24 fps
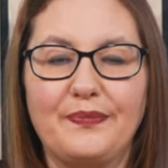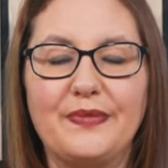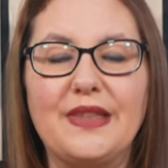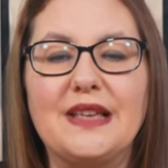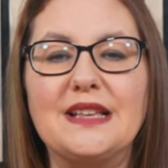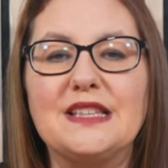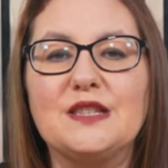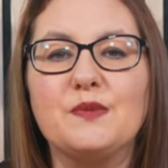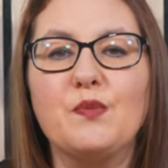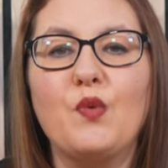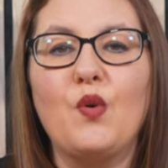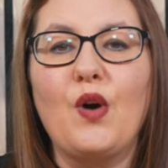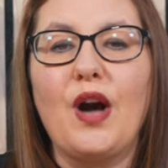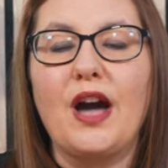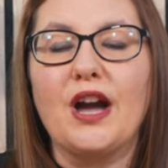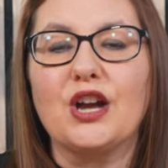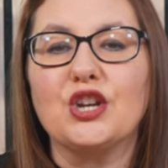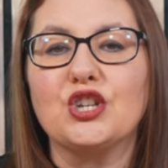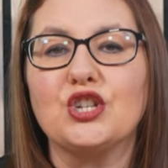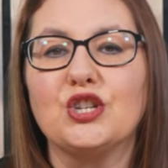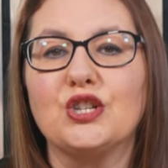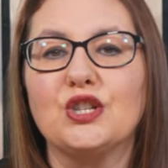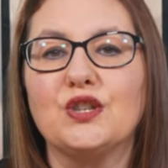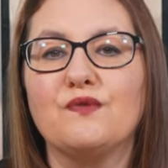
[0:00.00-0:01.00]
These small
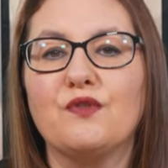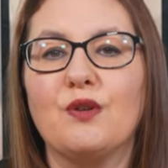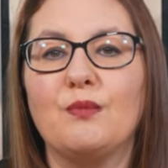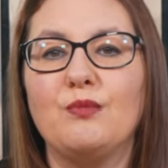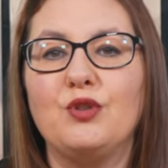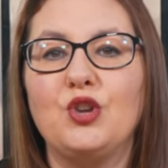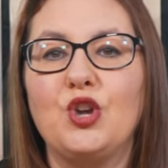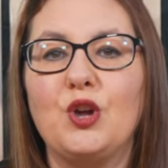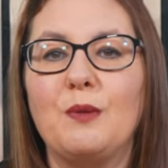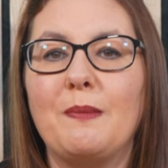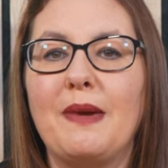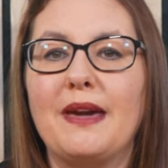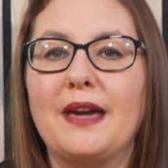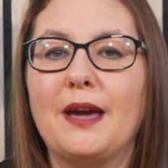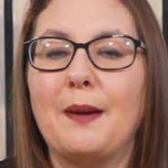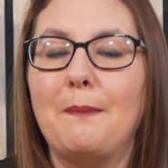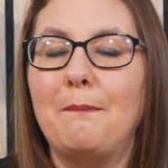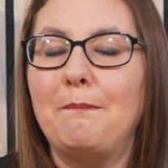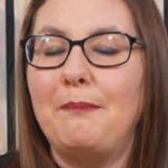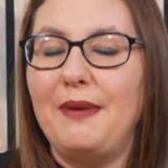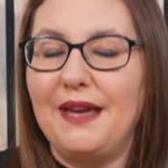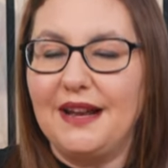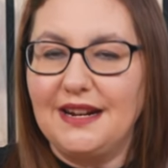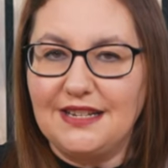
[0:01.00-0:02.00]
actions from you make a
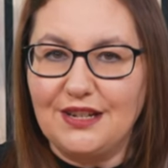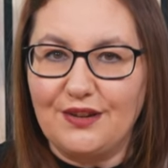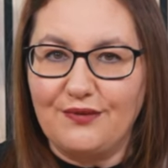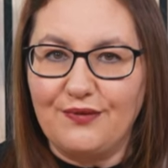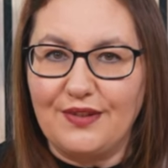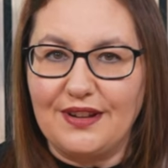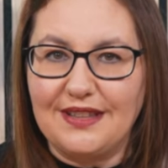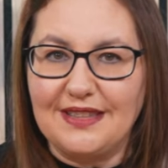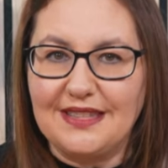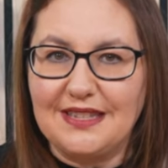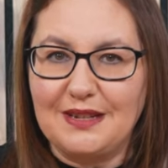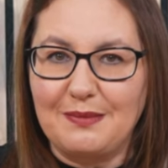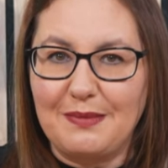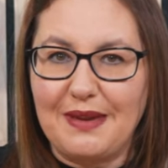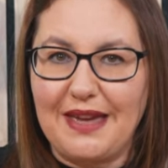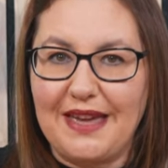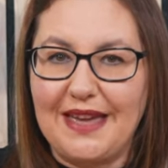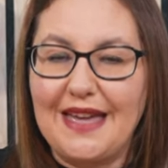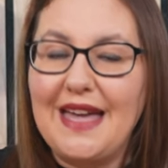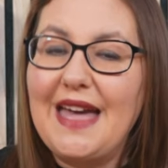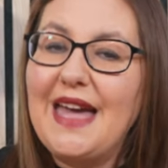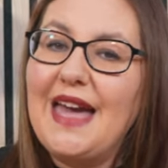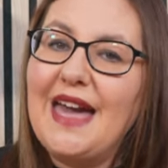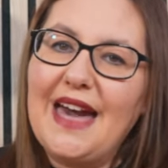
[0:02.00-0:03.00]
big difference to
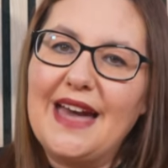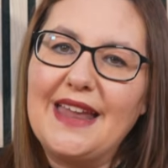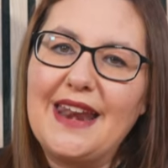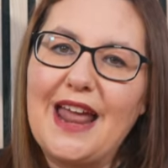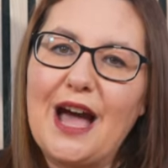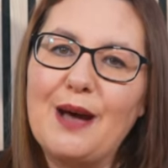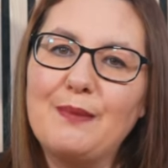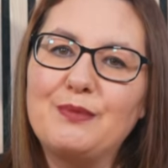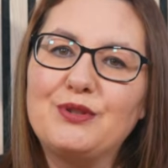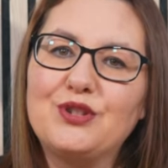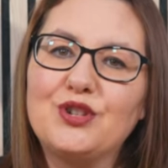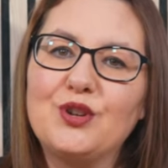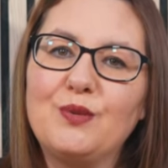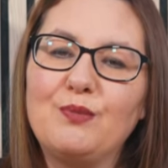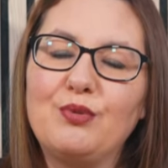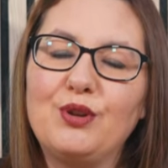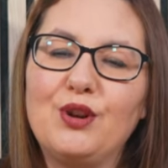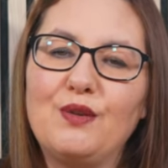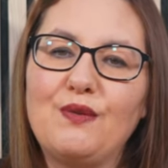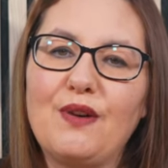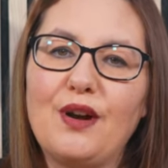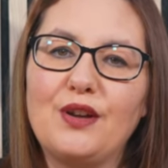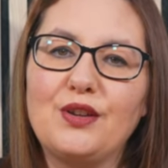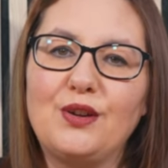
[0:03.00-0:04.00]
me and helps to
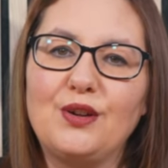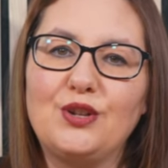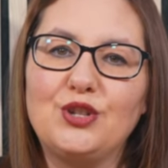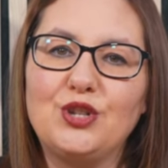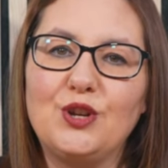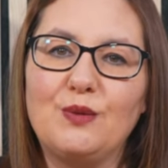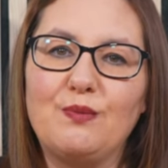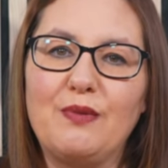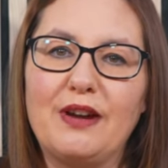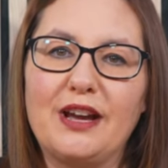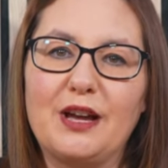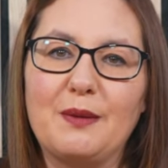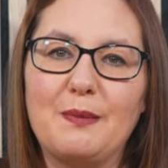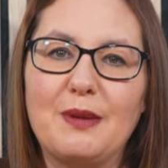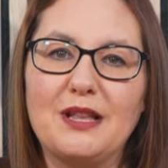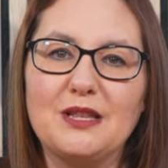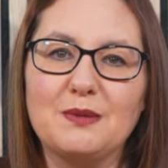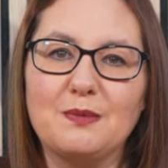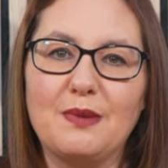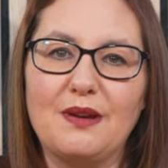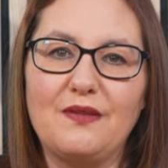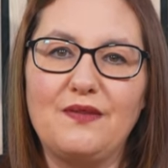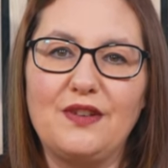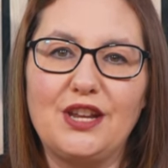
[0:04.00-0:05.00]
improve how YouTube recommends
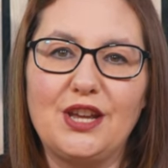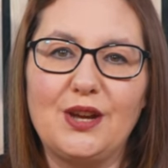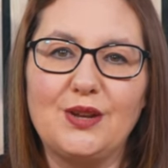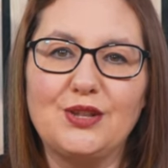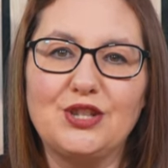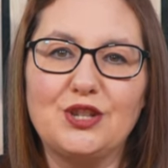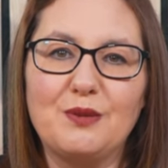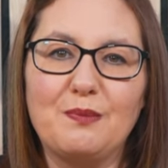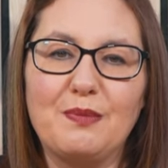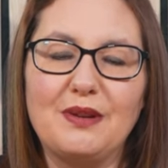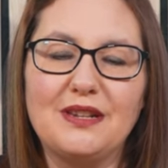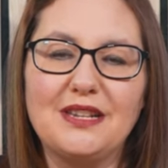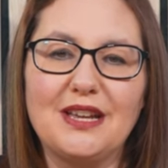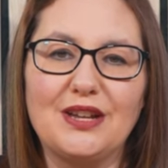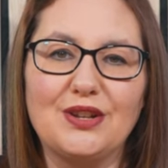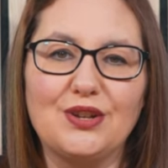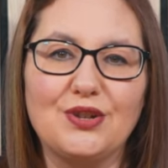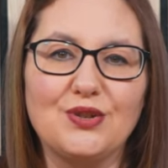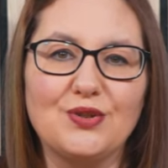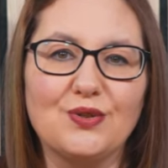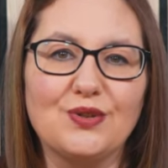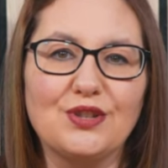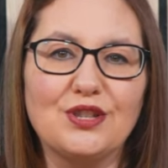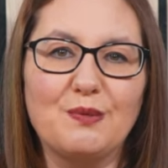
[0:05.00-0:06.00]
my videos to
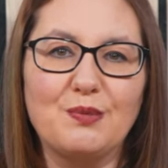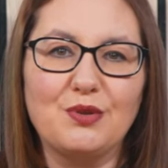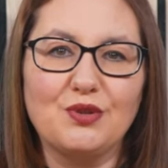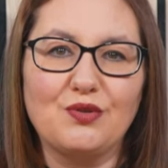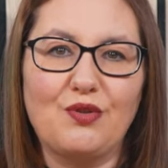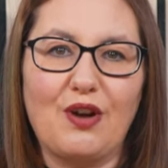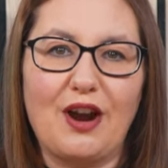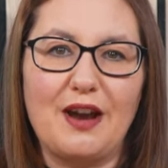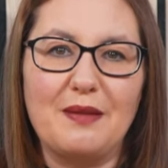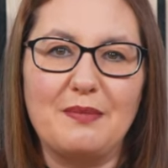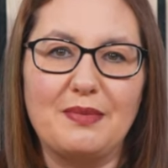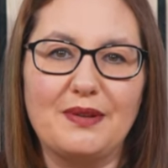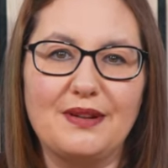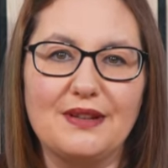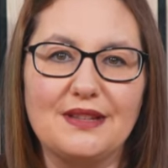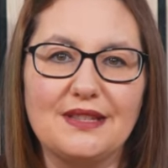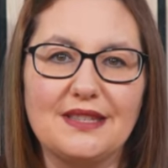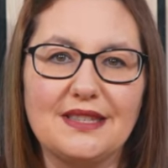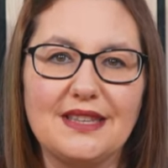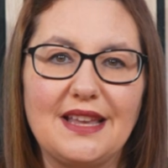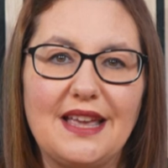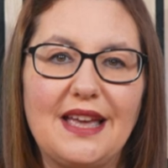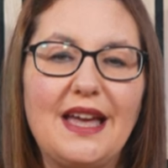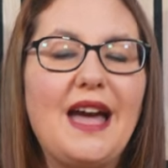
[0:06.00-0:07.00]
potential
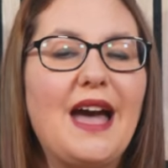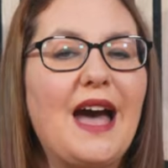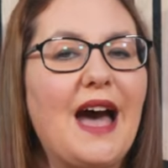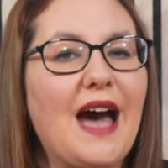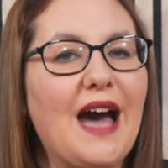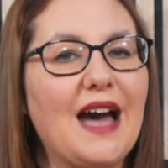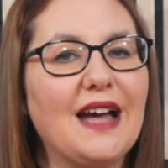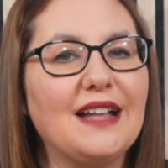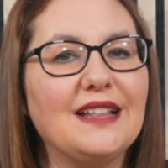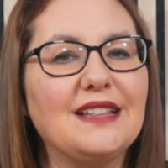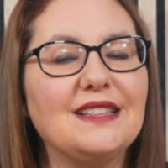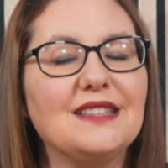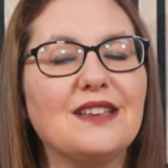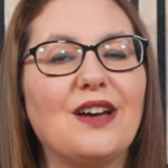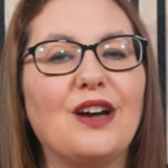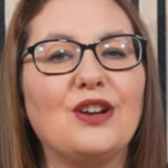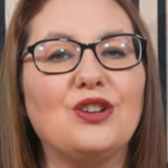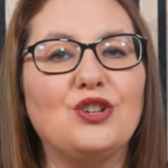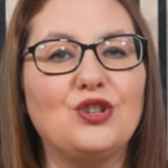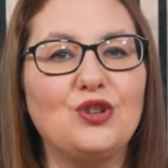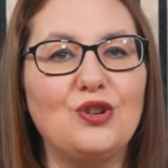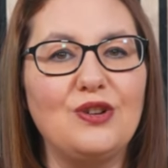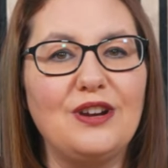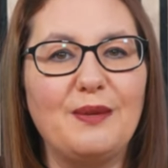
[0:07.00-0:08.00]
subscribers. And I
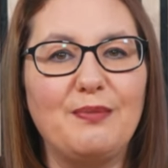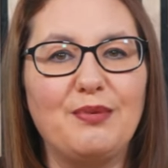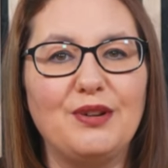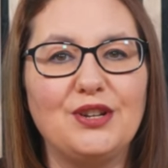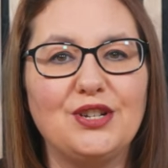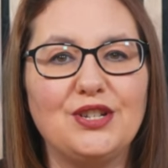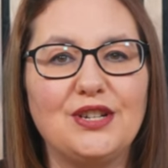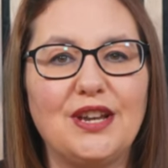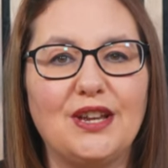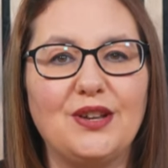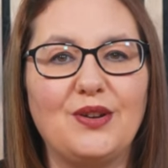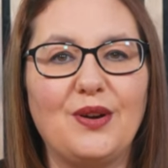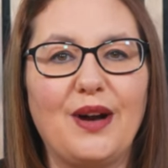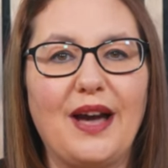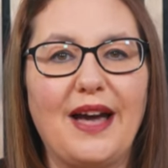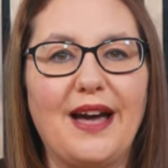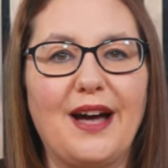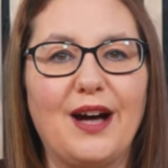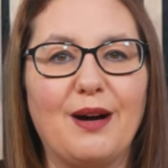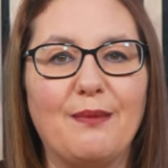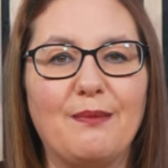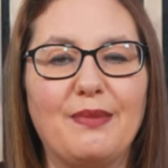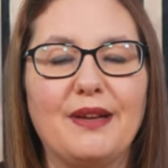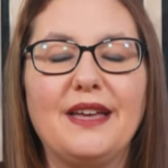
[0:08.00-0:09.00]
truly appreciate your
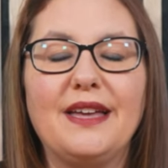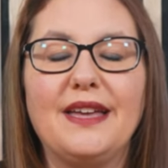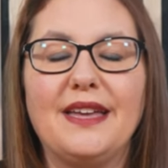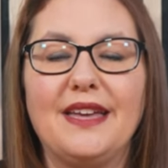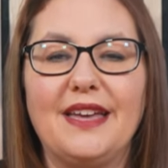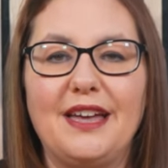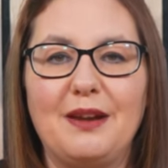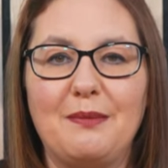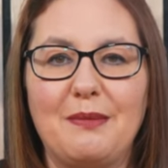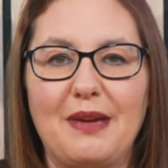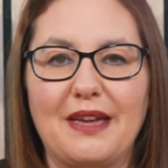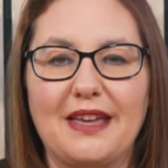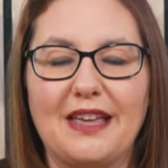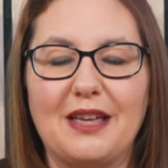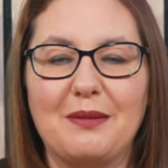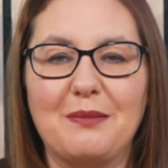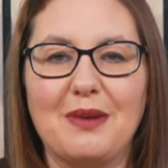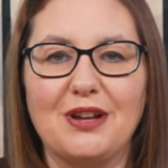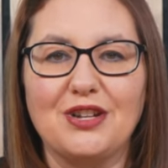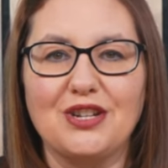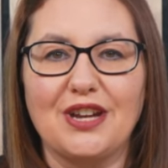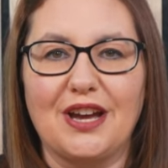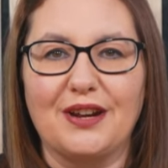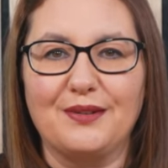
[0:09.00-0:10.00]
help in making my
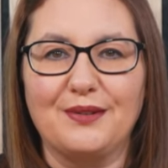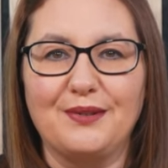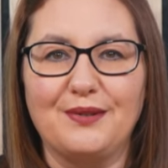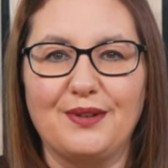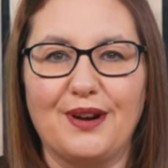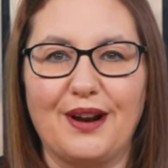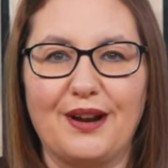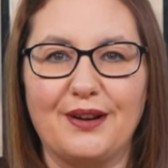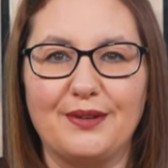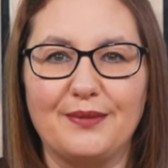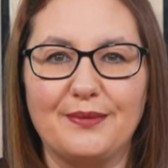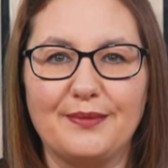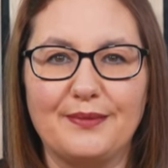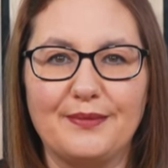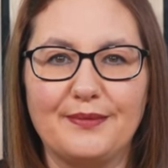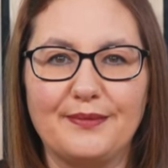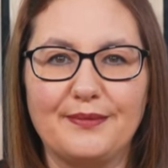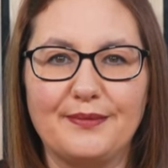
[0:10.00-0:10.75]
channel grow.